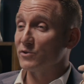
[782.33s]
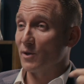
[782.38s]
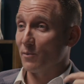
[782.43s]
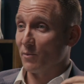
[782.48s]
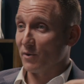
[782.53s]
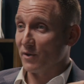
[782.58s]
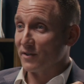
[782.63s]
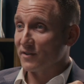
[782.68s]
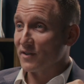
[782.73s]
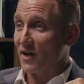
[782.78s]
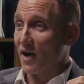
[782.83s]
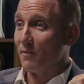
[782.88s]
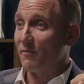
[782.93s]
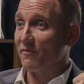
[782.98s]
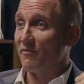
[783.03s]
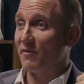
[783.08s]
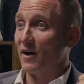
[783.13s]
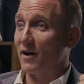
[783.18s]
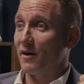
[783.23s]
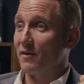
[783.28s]
some of the top
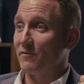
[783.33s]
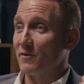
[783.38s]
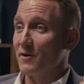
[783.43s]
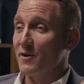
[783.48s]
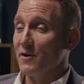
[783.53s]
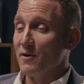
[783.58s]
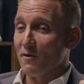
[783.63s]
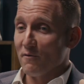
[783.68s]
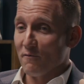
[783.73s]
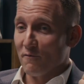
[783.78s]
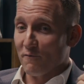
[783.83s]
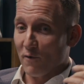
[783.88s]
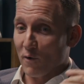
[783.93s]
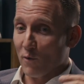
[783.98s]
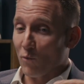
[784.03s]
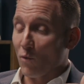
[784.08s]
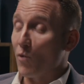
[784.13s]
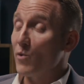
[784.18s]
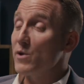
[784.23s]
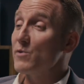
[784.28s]
five
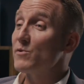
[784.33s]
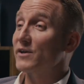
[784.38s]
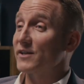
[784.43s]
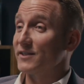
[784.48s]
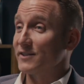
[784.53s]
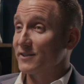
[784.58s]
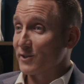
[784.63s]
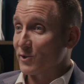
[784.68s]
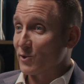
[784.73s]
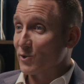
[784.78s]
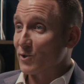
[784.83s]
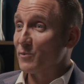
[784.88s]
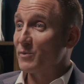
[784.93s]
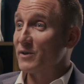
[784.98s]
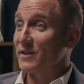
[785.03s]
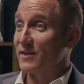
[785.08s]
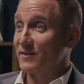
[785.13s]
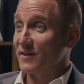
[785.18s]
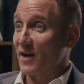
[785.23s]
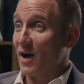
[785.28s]
what we would consider to be
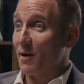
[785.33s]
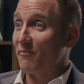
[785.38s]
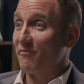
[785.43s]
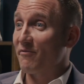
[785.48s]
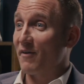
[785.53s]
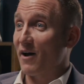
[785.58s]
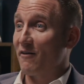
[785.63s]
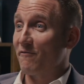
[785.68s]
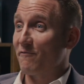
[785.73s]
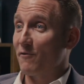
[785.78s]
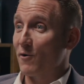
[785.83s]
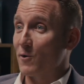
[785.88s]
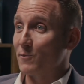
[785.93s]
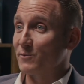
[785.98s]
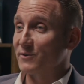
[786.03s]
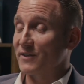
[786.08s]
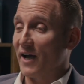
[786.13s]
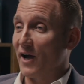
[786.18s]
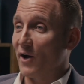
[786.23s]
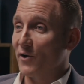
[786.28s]
the top five
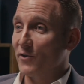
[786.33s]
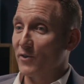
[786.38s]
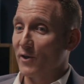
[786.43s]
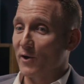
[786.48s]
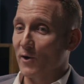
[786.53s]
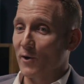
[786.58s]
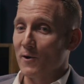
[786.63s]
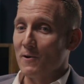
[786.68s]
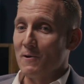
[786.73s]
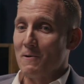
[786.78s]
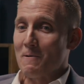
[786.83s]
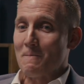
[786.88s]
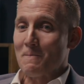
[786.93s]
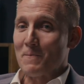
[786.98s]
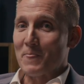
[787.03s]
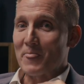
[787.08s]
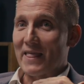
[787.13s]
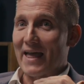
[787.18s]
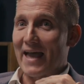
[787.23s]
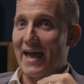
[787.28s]
firms out there.
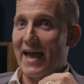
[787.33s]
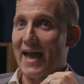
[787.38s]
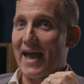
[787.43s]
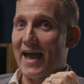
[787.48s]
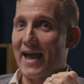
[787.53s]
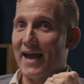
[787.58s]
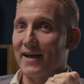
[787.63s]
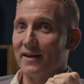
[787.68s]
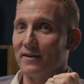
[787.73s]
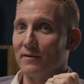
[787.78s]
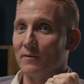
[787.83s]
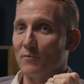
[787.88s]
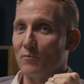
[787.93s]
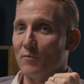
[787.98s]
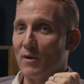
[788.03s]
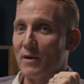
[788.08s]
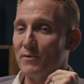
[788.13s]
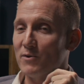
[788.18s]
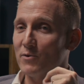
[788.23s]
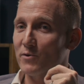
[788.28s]
And
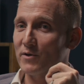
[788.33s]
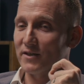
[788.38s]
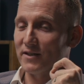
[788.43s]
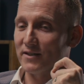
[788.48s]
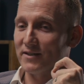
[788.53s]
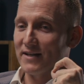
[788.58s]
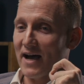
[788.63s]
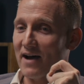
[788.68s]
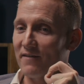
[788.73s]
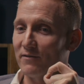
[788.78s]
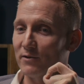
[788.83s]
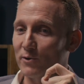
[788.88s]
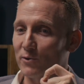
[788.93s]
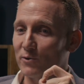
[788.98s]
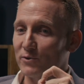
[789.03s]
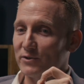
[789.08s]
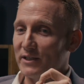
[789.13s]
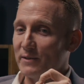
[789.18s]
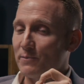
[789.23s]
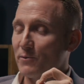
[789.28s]
maybe you can dive a little
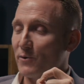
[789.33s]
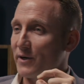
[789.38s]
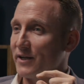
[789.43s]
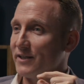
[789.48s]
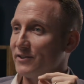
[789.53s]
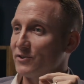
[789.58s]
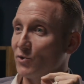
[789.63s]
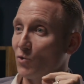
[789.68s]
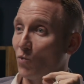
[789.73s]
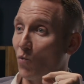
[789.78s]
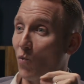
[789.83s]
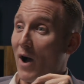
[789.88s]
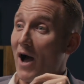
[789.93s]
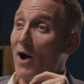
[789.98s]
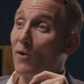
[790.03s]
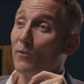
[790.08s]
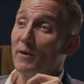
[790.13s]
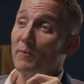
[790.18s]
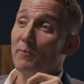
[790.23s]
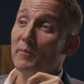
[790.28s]
deeper into why
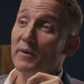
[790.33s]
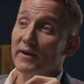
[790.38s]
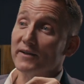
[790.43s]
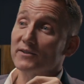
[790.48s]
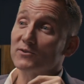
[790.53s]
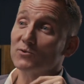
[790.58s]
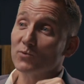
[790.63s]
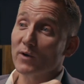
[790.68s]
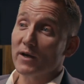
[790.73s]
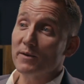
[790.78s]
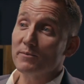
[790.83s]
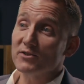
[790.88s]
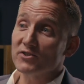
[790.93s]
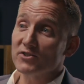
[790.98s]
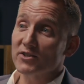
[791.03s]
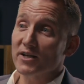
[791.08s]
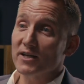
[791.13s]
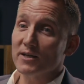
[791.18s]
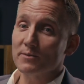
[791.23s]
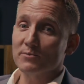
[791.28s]
we picked Raymond
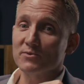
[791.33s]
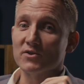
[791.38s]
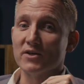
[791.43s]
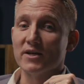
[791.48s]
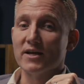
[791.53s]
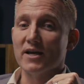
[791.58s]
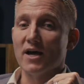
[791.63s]
James